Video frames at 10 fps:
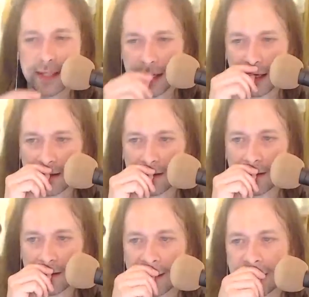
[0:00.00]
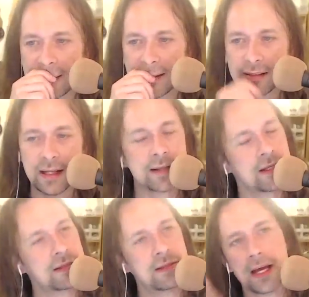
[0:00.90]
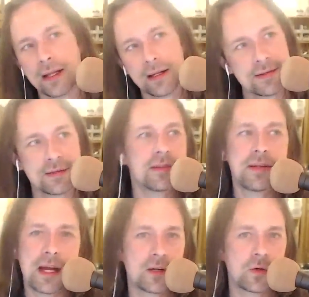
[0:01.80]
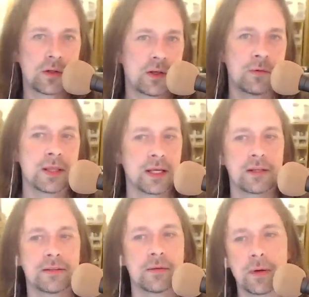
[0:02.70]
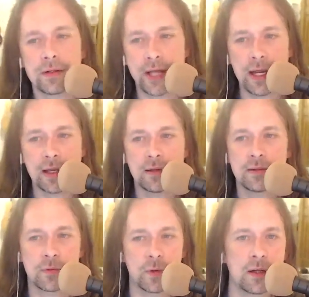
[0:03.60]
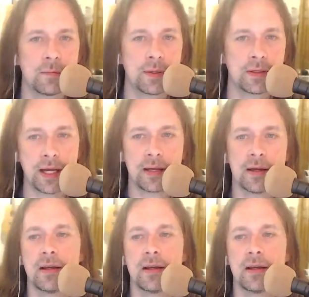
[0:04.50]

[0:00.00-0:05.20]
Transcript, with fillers: And, not that that isn't a natural human thing to partake in as well, but like